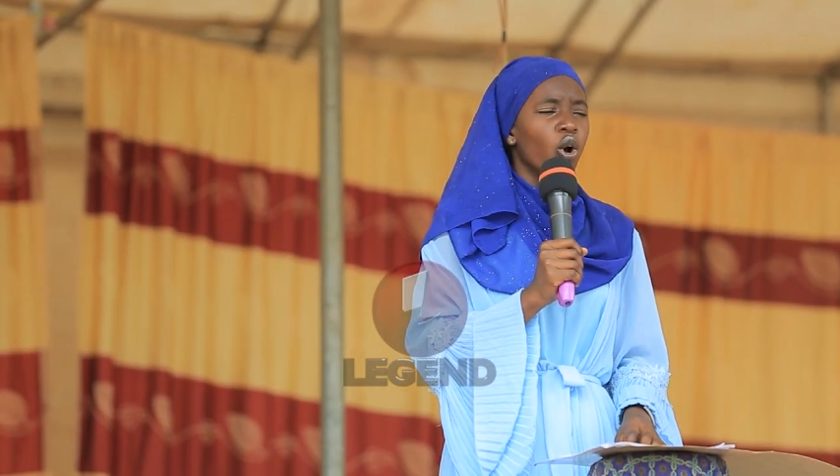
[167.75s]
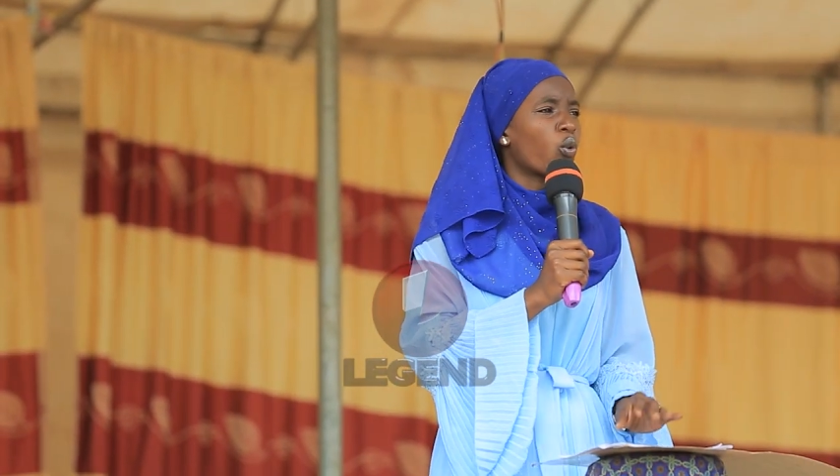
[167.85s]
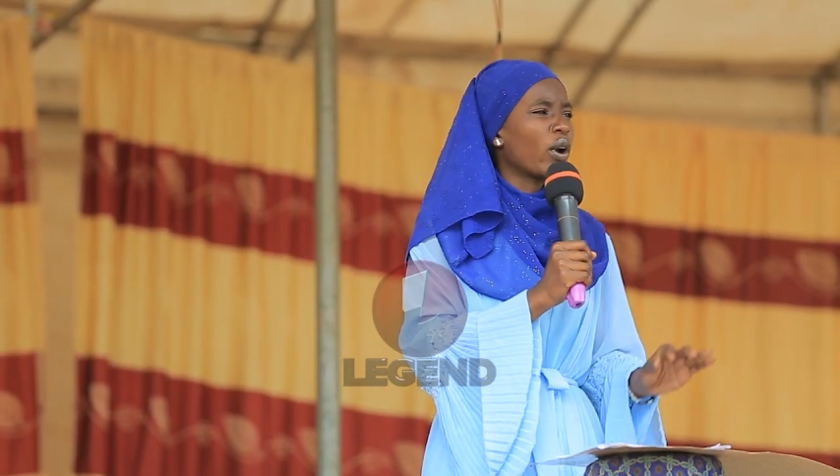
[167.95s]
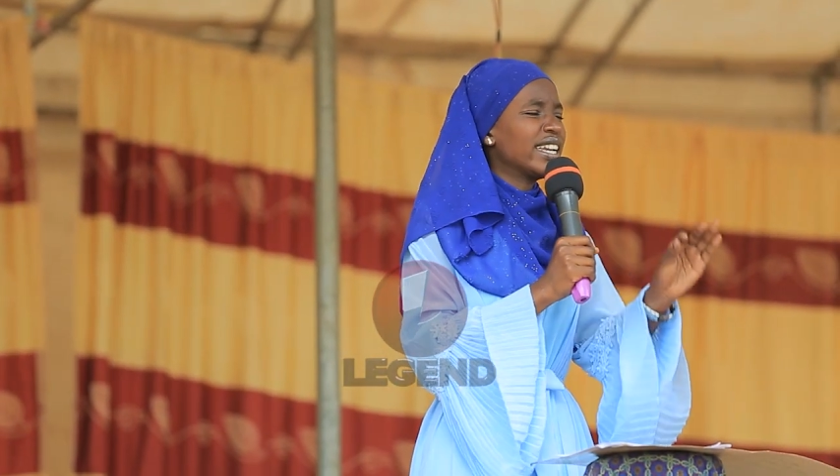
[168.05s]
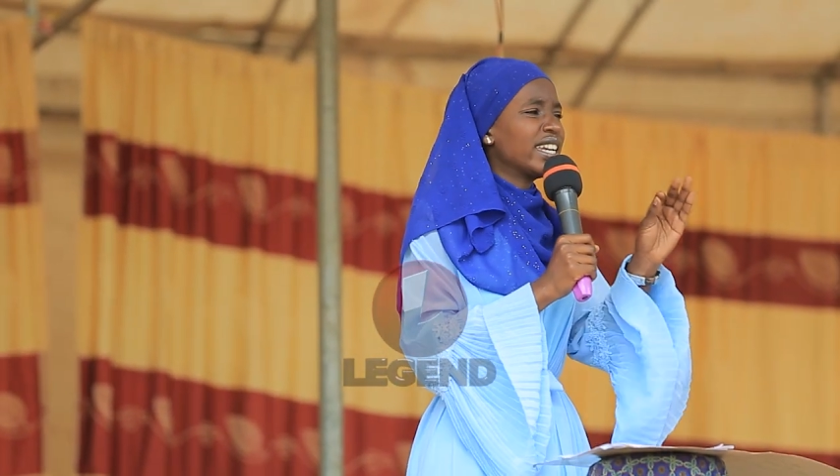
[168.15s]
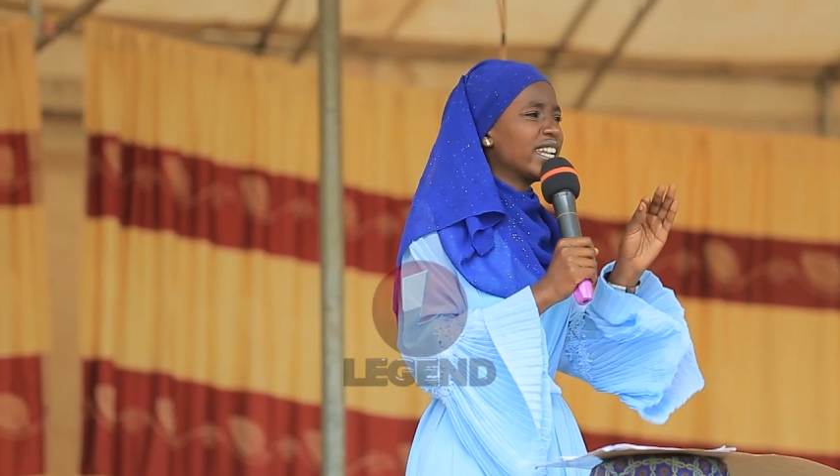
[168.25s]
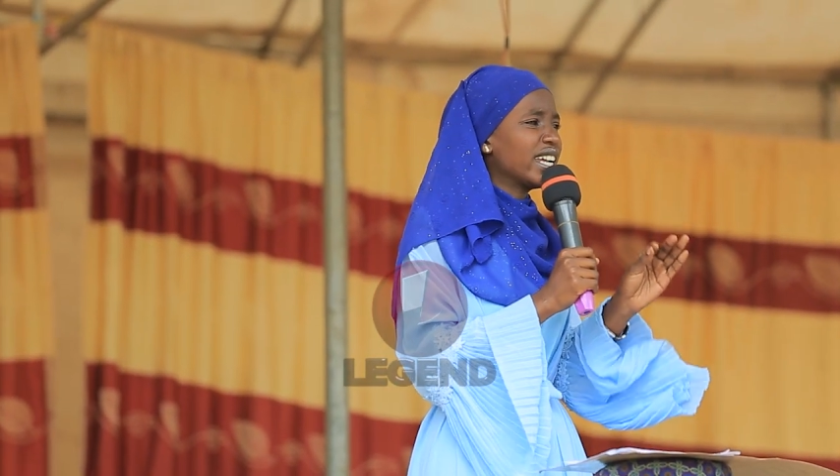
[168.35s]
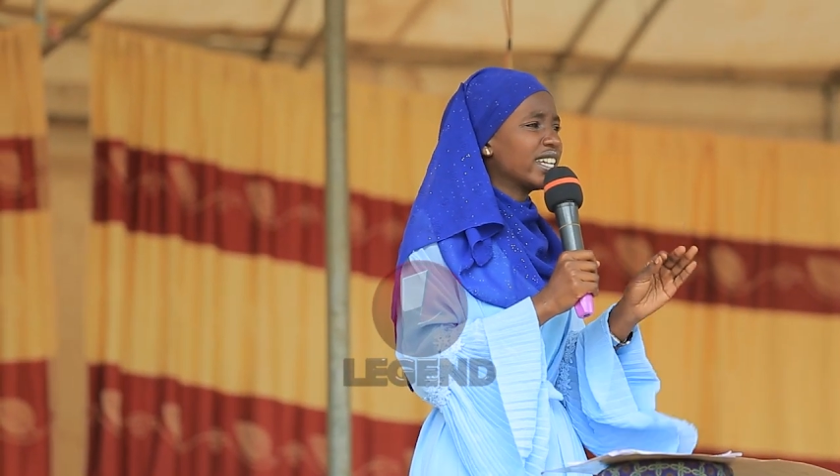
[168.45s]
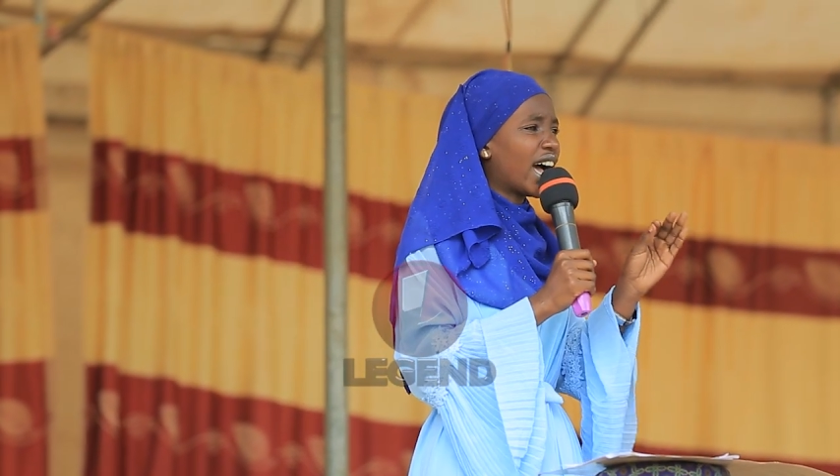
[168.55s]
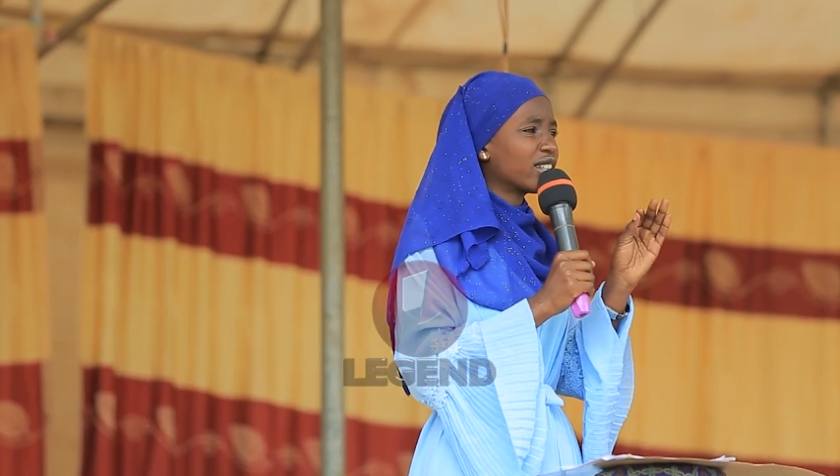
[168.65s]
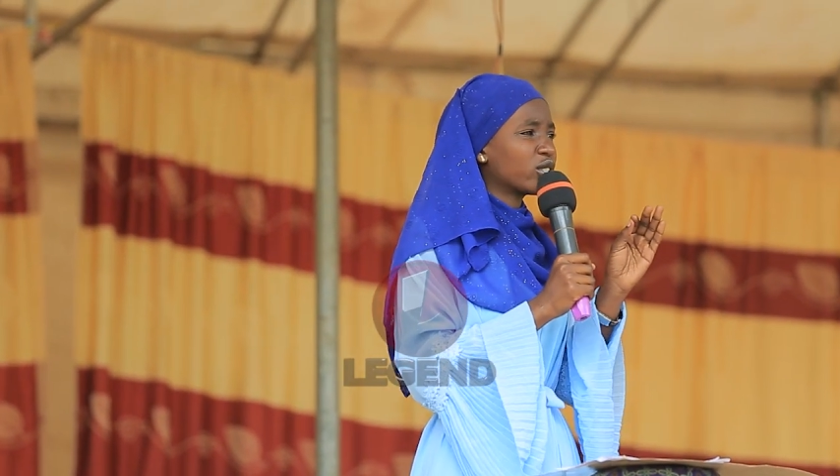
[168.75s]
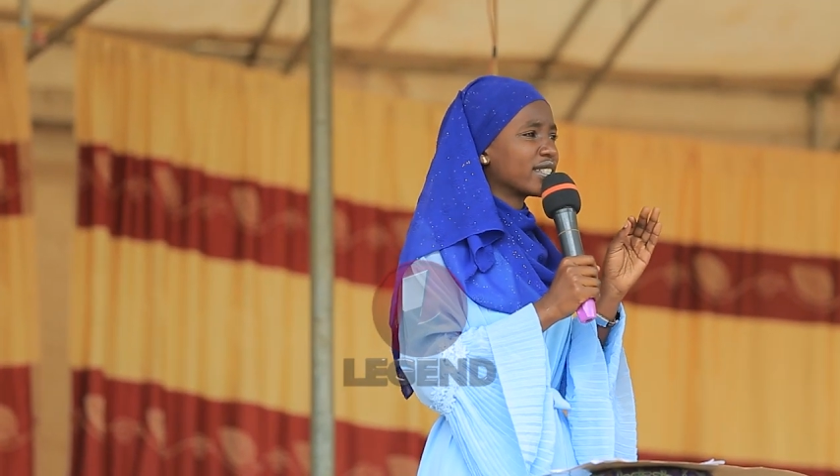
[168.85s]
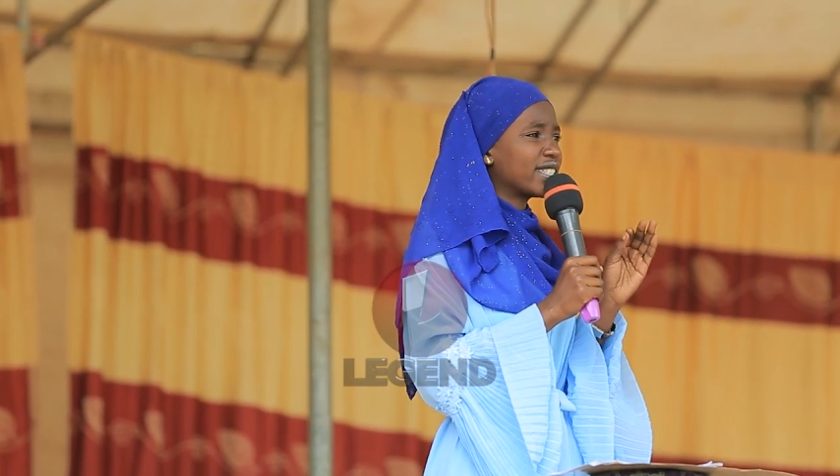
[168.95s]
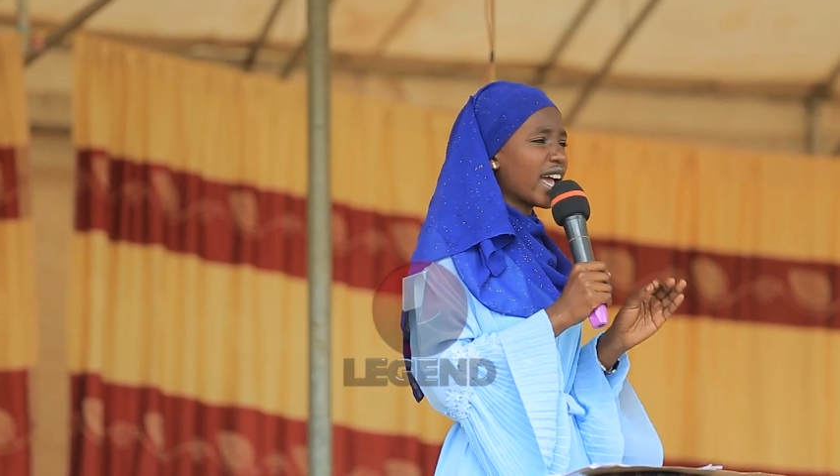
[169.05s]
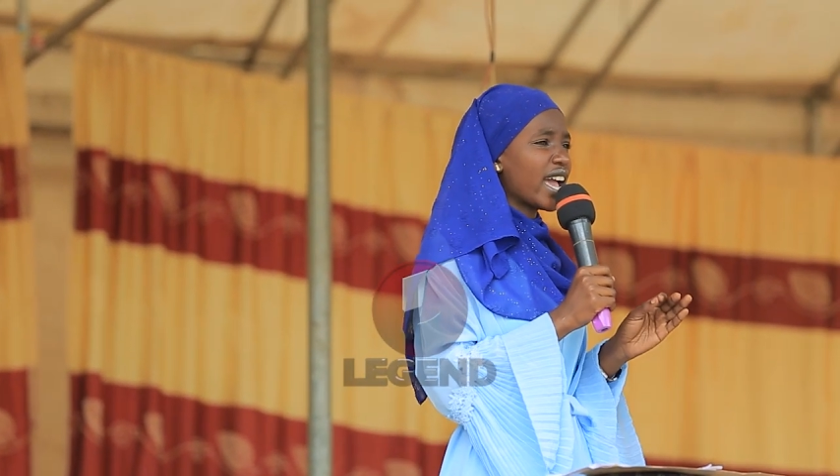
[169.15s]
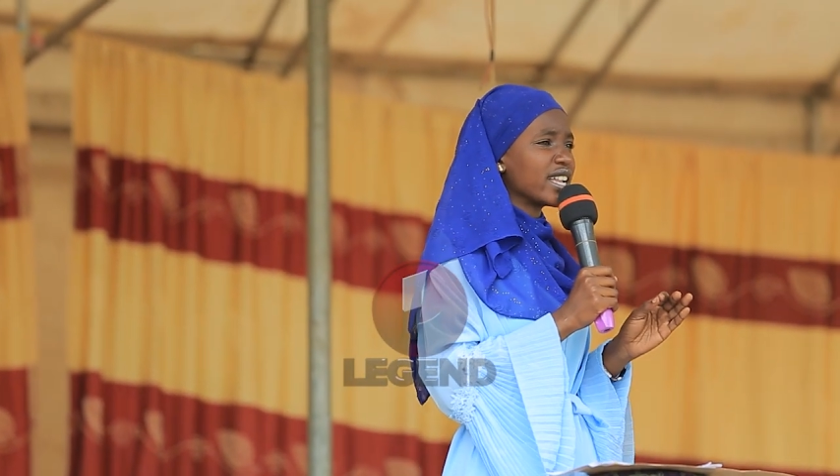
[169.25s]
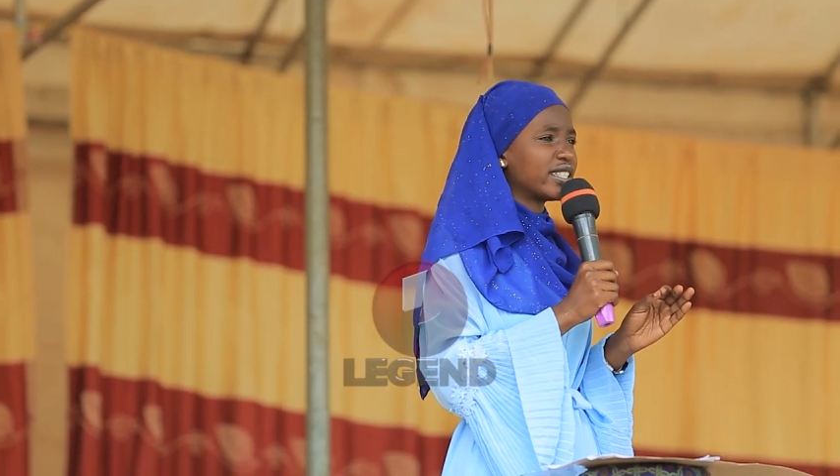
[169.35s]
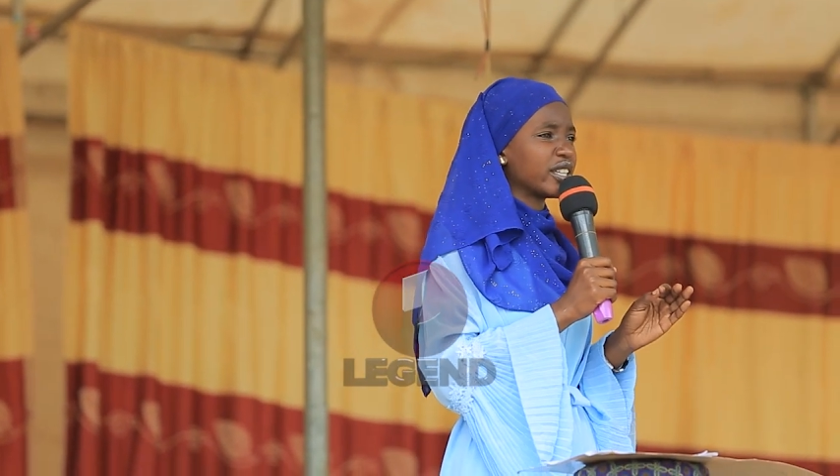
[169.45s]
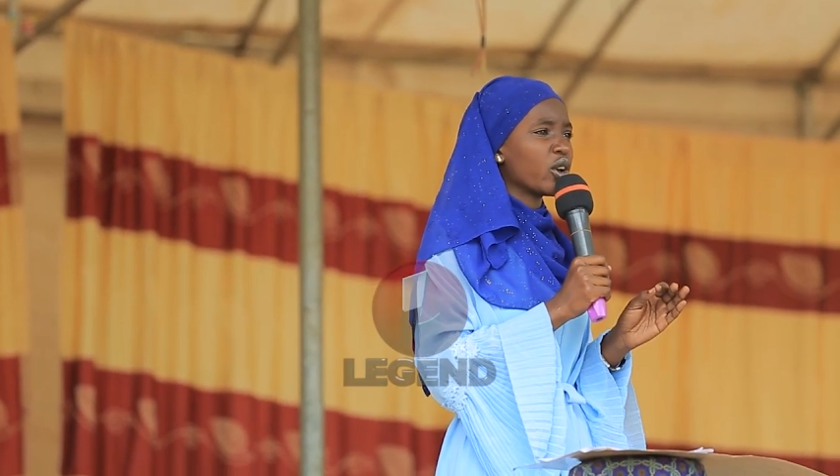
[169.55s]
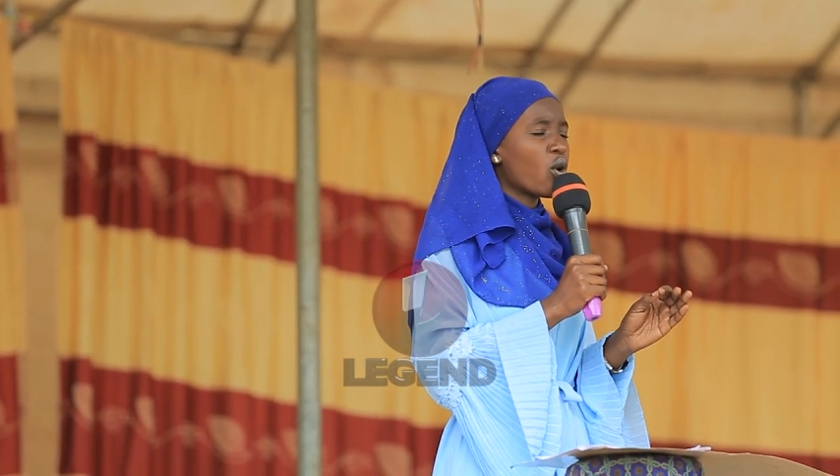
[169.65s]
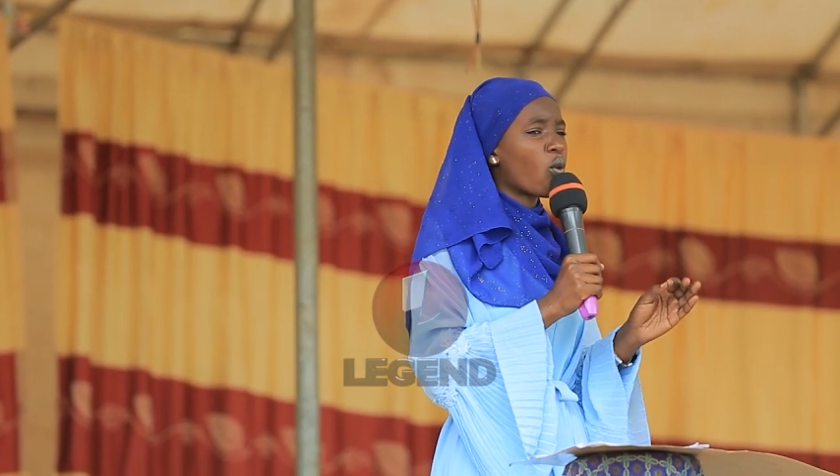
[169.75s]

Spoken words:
We need a society